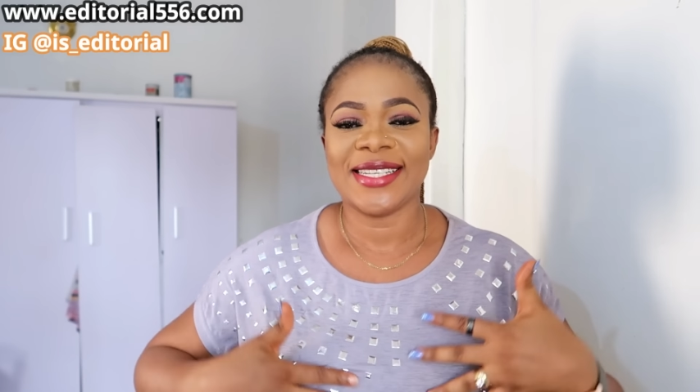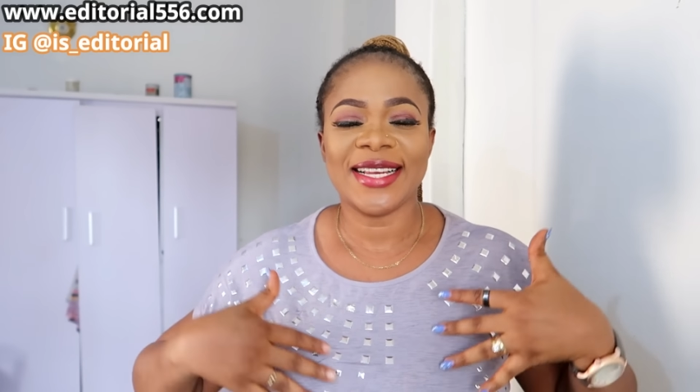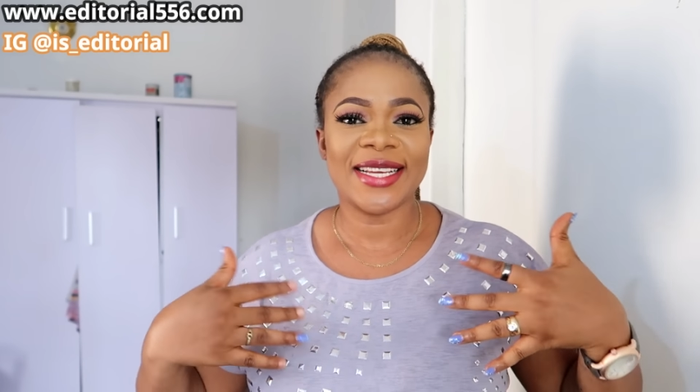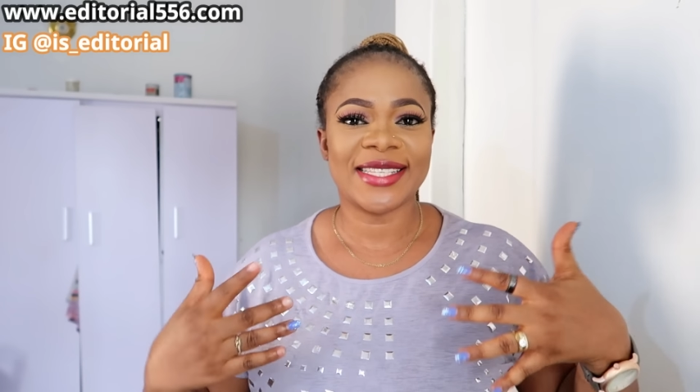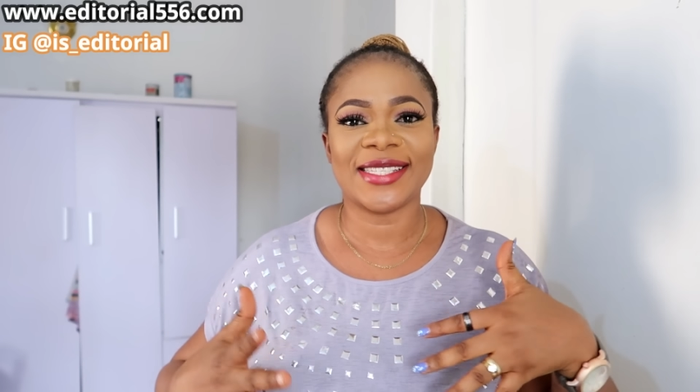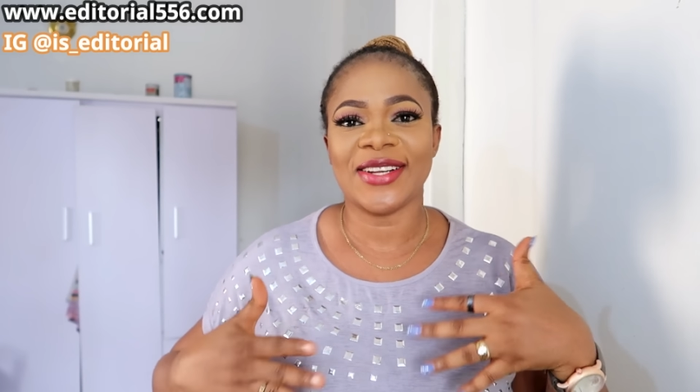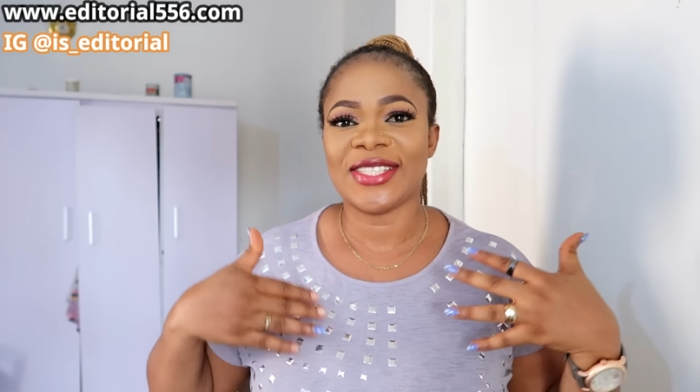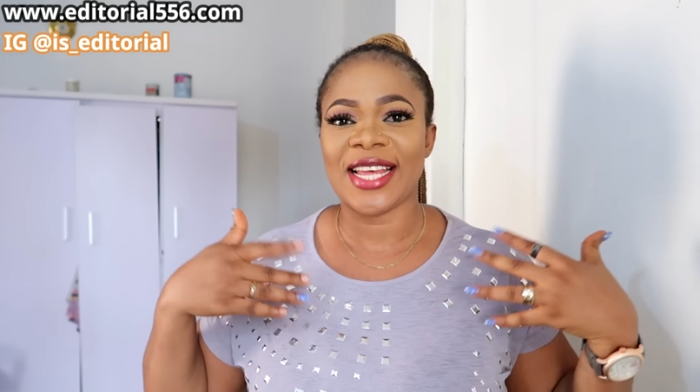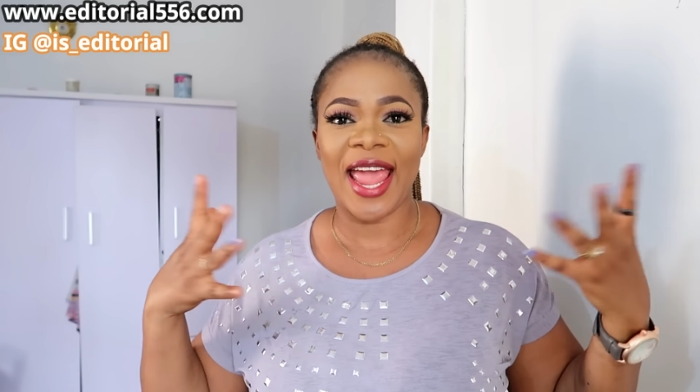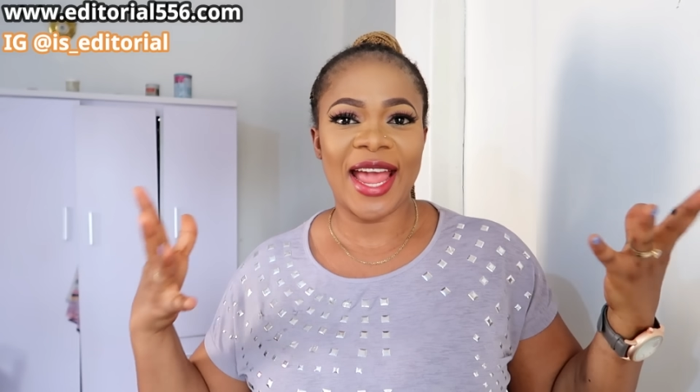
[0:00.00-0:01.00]
to look so
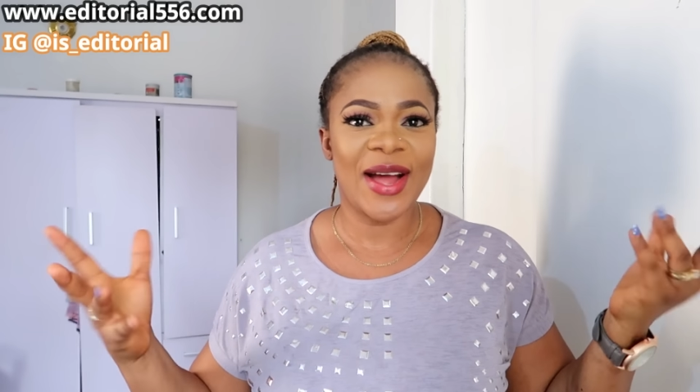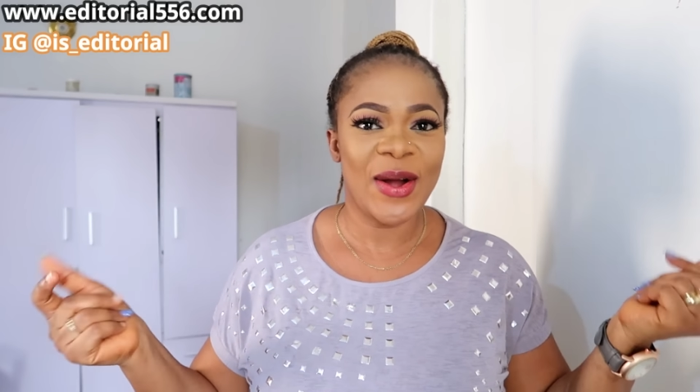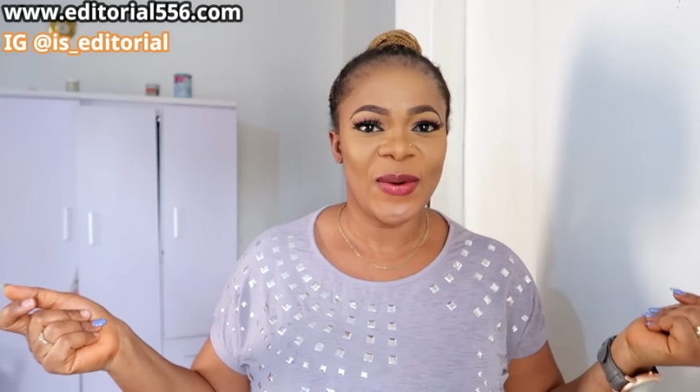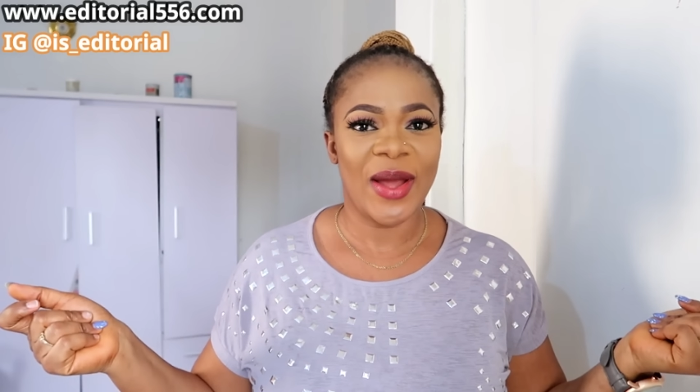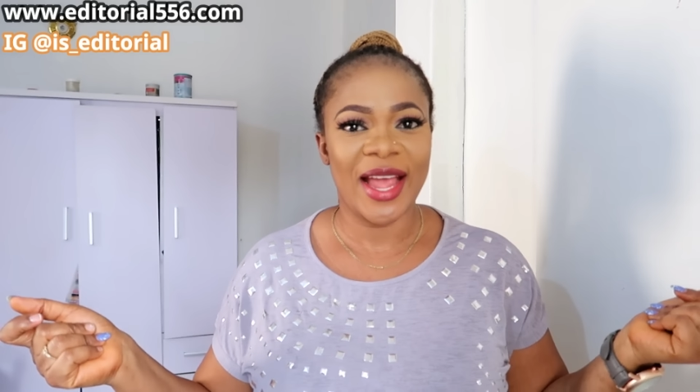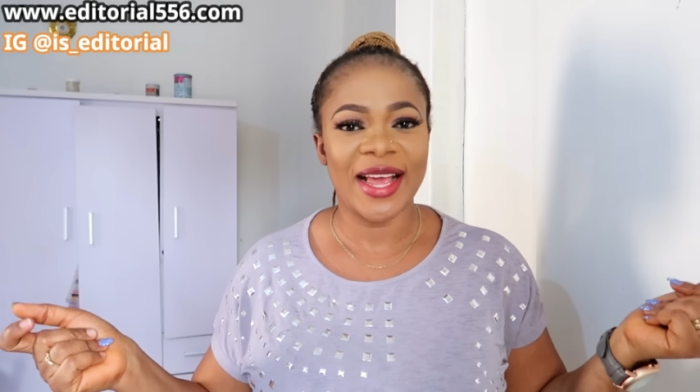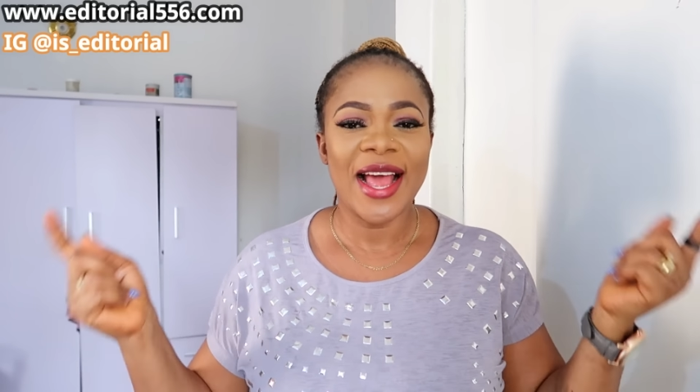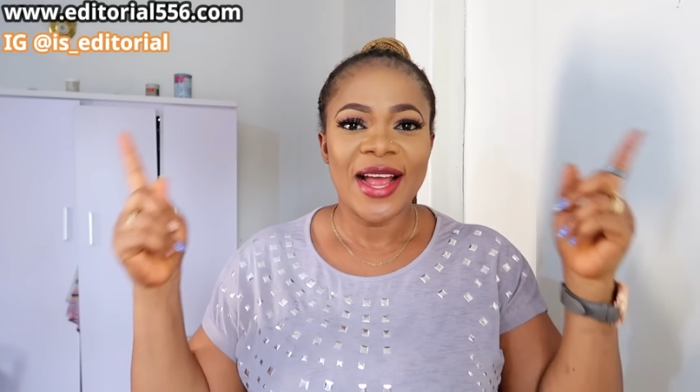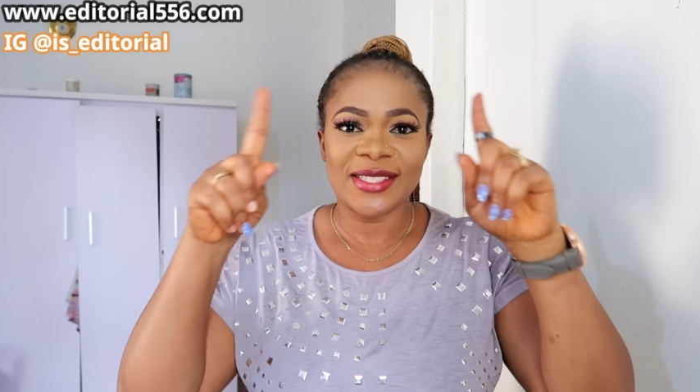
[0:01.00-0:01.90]
takeaway